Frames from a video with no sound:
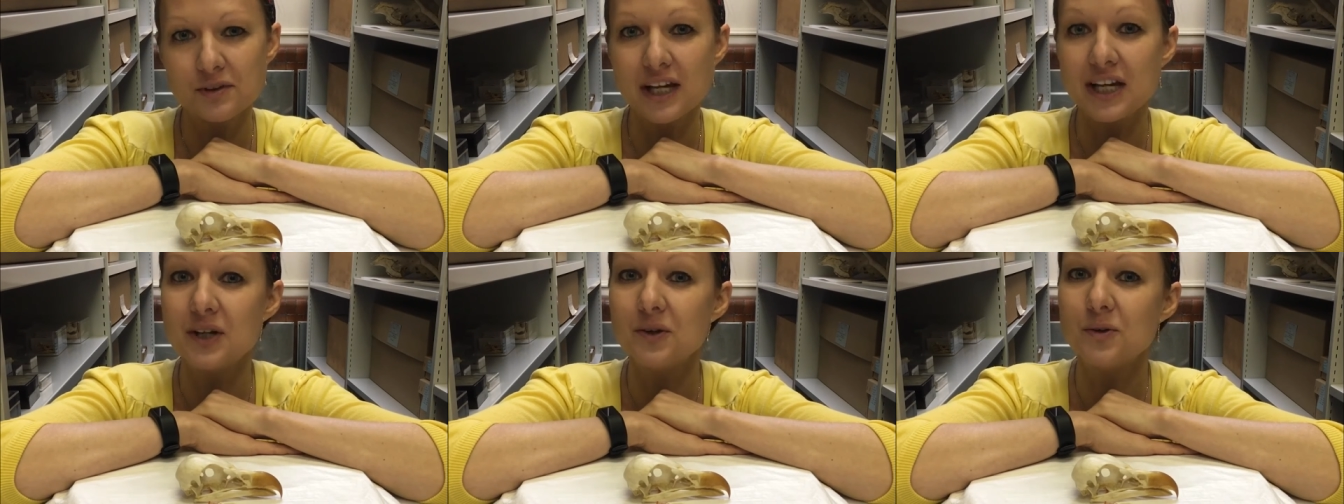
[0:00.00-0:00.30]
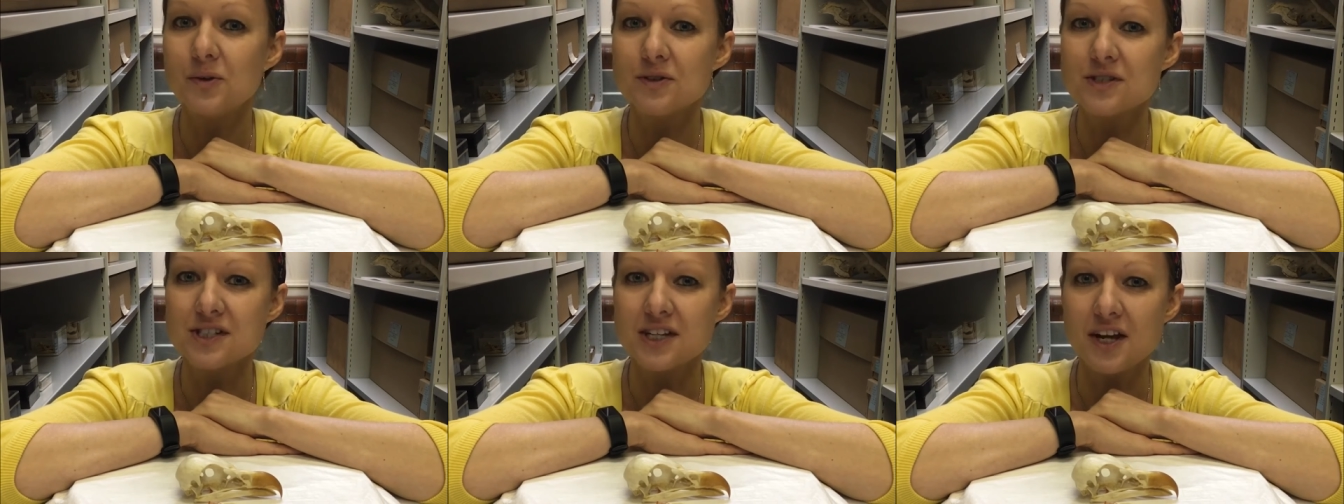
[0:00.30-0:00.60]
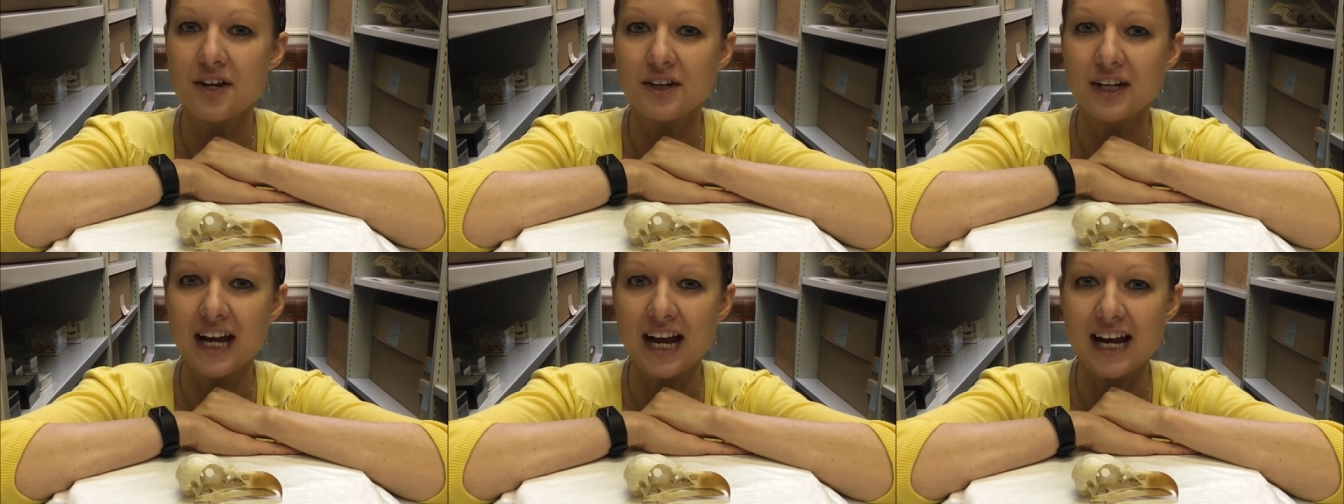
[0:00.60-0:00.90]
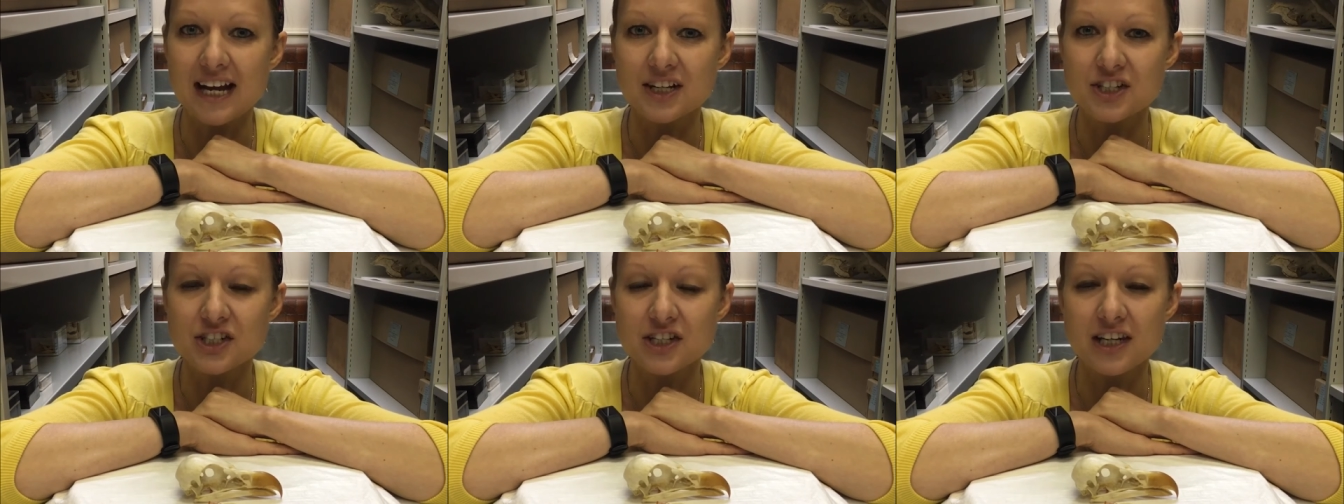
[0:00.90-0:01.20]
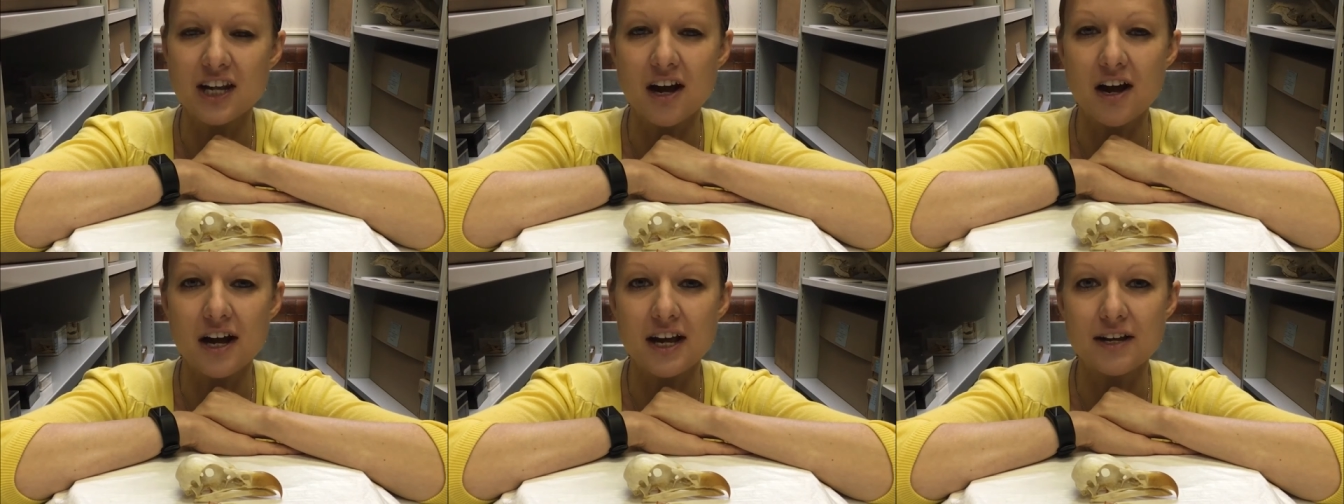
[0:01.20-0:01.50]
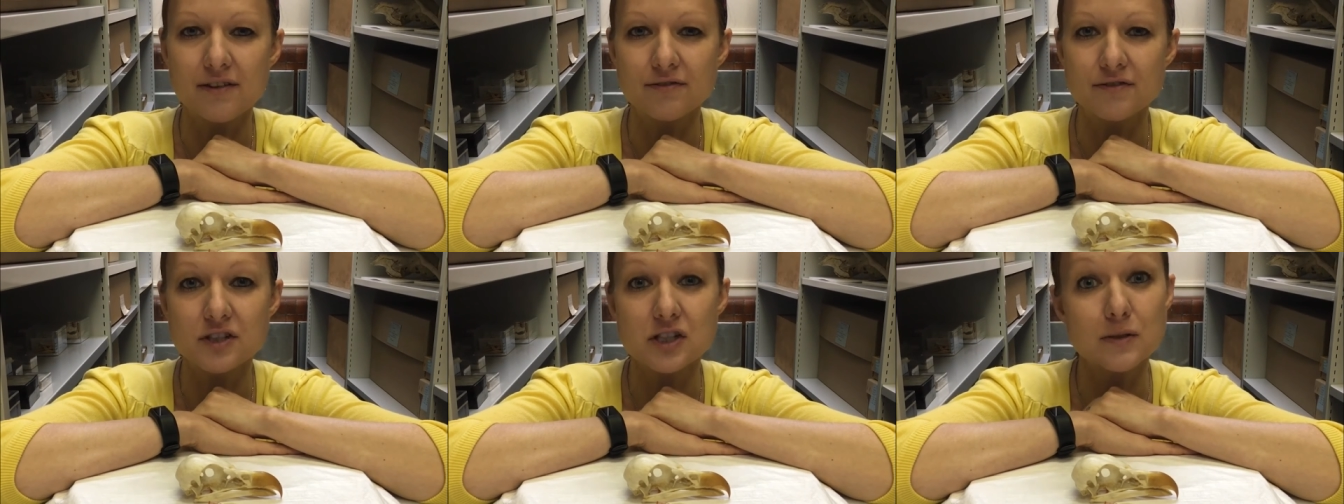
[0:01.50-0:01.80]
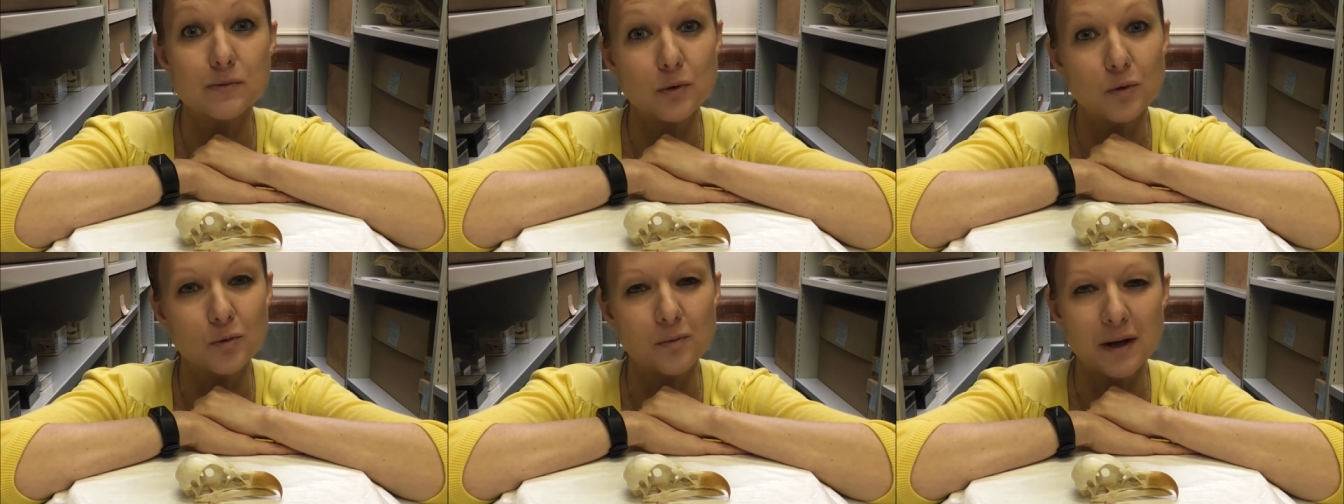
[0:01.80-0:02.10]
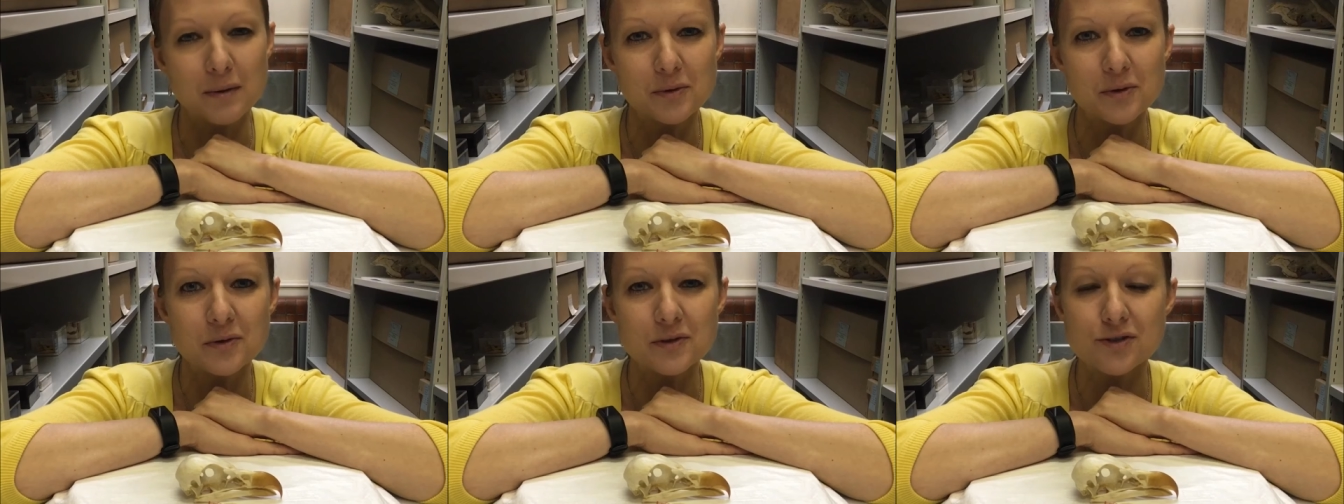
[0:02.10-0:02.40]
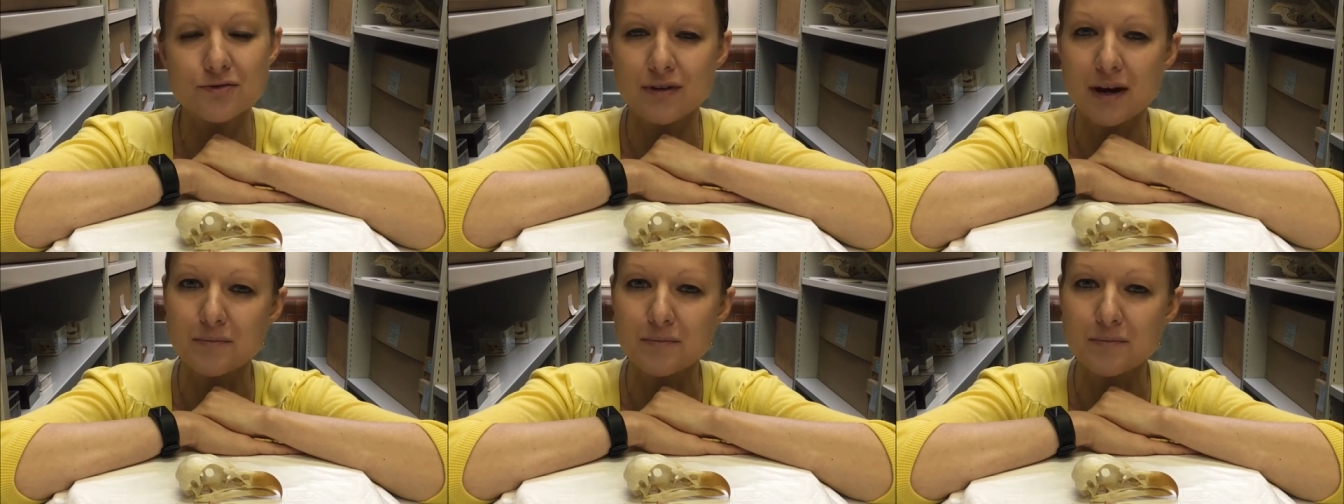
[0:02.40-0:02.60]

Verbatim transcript: They also catch live small mammals,